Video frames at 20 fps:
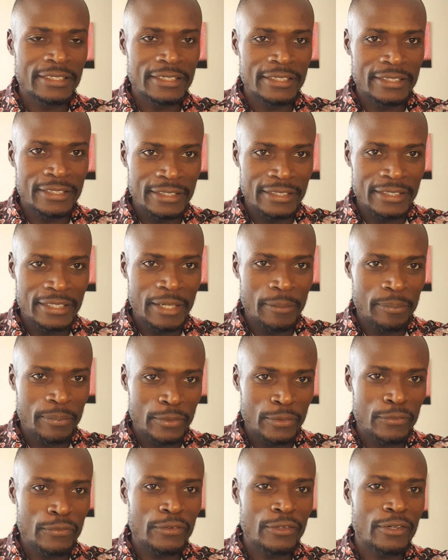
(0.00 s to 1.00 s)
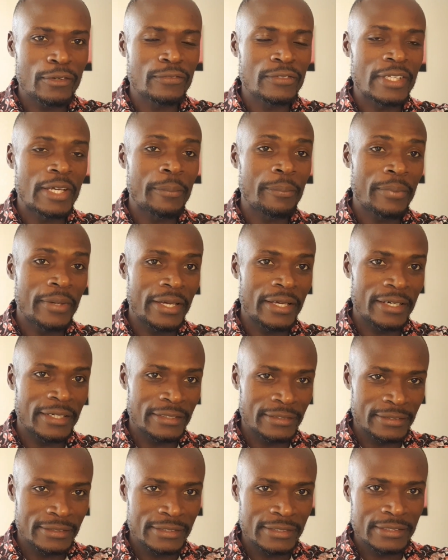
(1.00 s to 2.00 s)
the approval of their
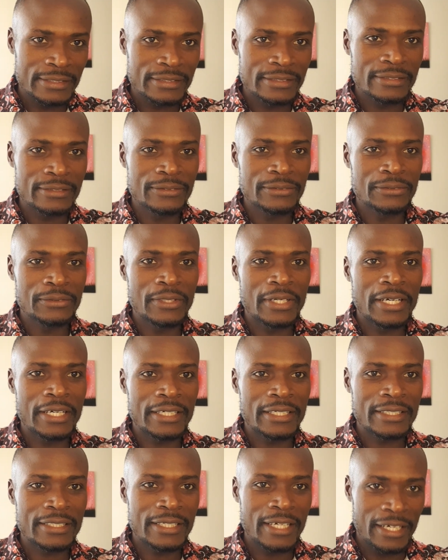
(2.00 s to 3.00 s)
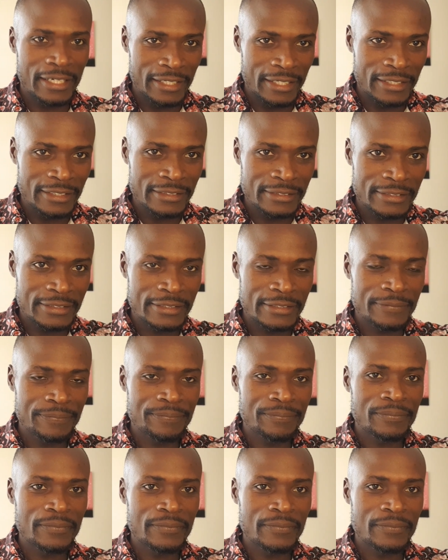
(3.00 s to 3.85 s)
parents who are adults.